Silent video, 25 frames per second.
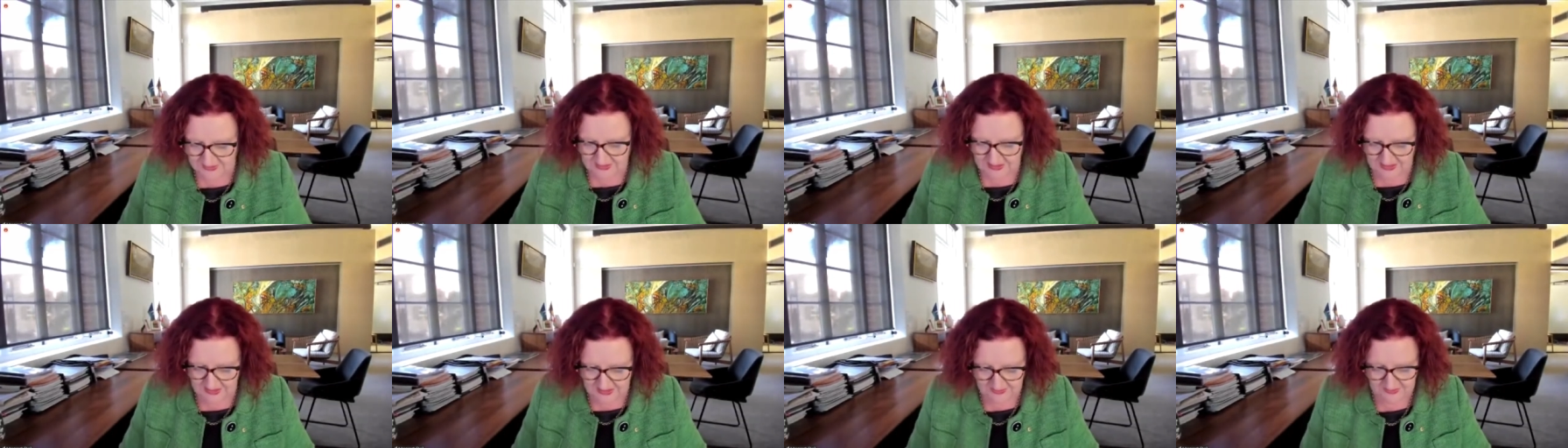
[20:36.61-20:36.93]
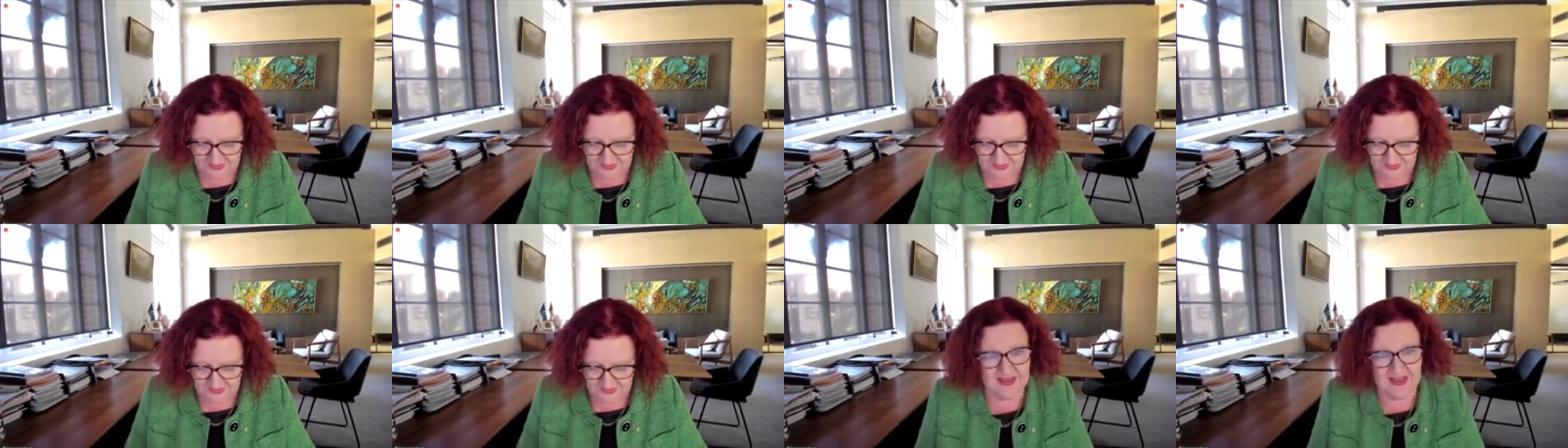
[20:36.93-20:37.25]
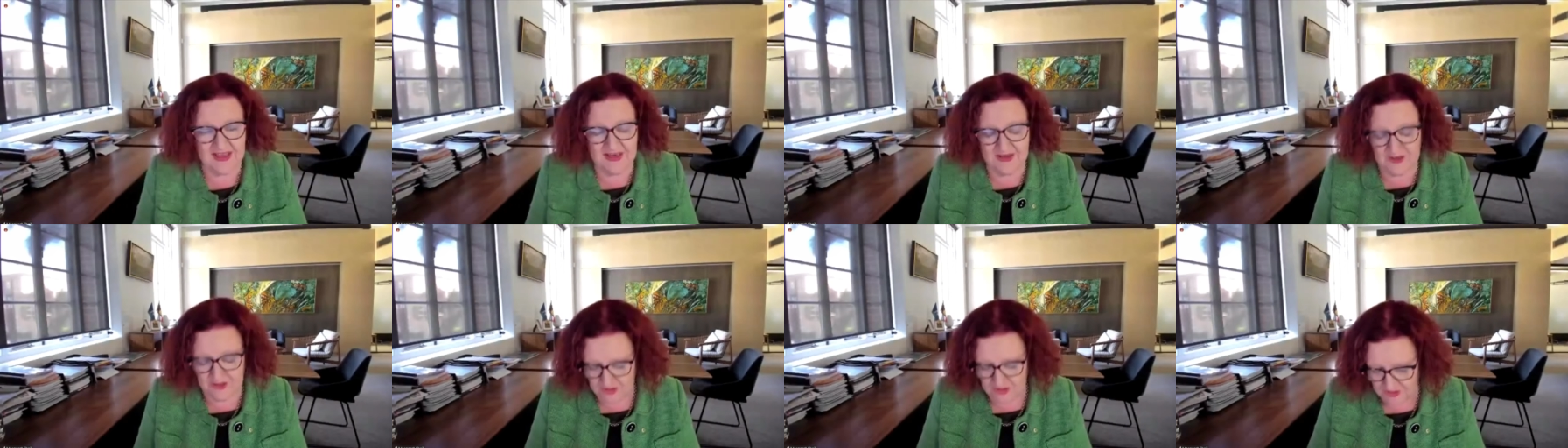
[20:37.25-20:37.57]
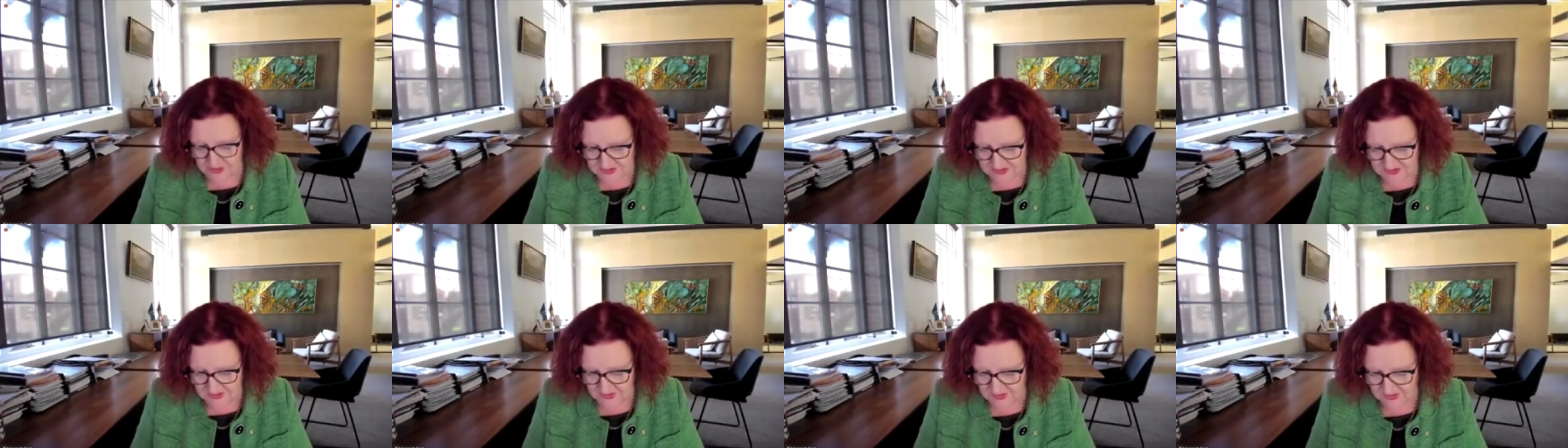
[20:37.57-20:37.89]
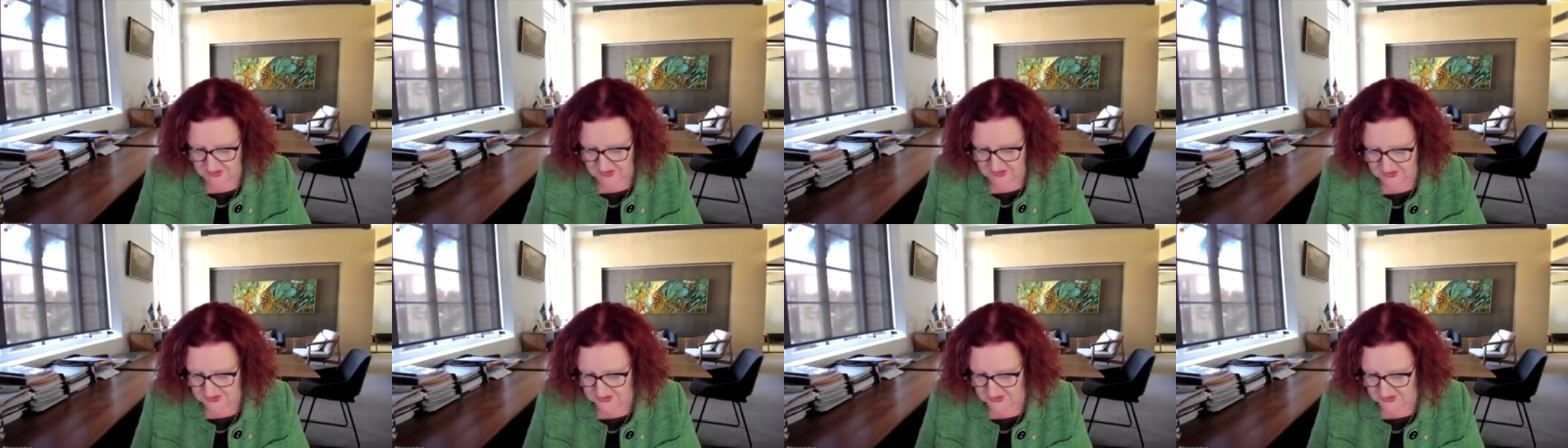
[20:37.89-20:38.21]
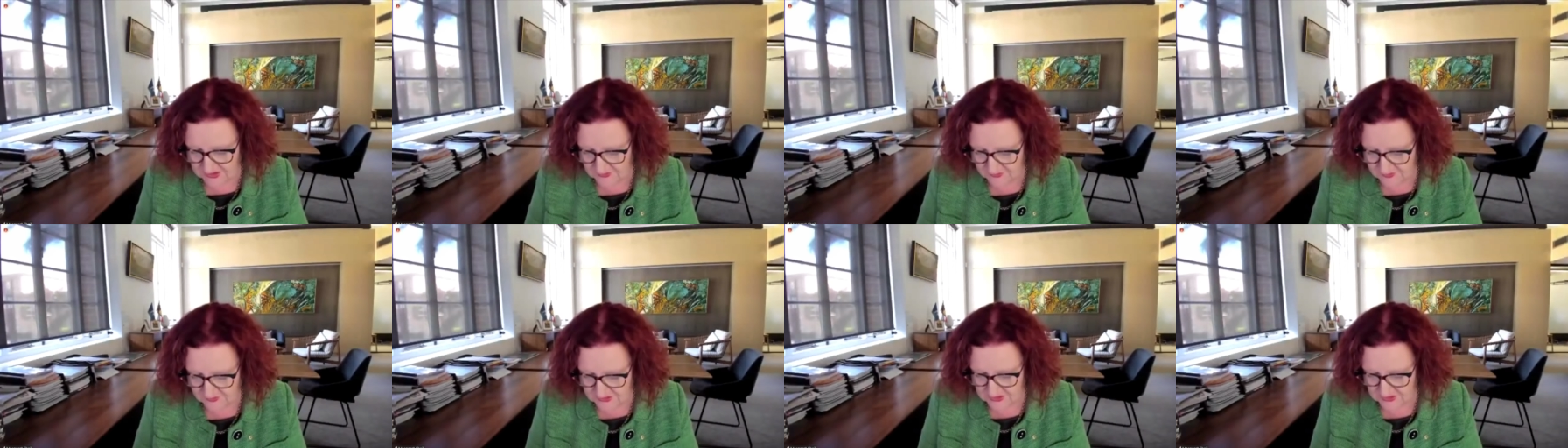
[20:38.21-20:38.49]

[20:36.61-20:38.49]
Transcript: and that can use their initiative